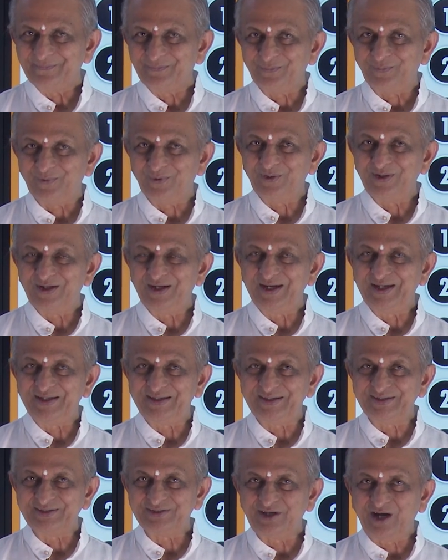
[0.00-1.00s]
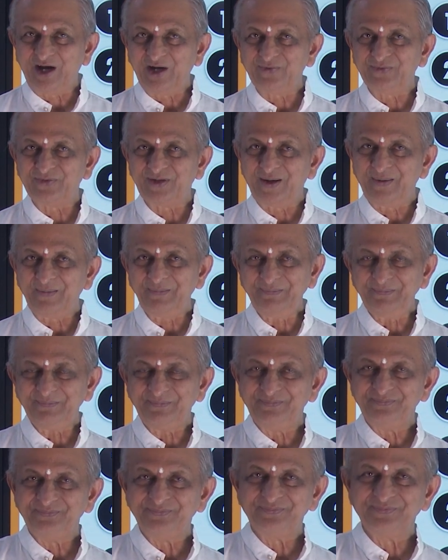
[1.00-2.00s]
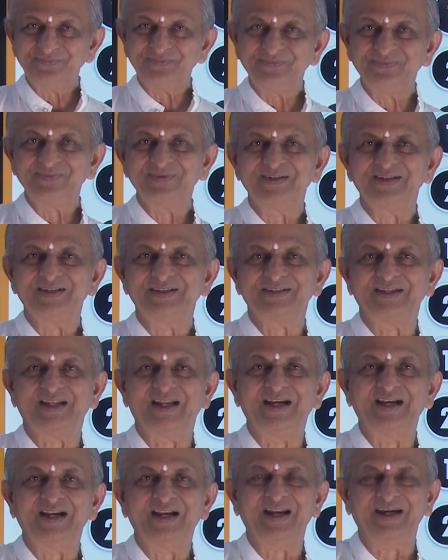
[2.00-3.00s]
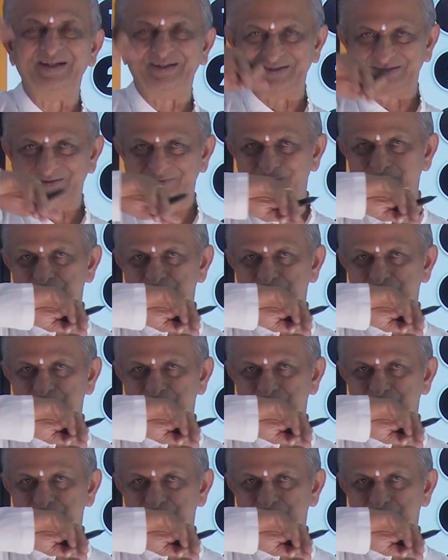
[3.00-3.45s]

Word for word: Moonlight is got from sunlight.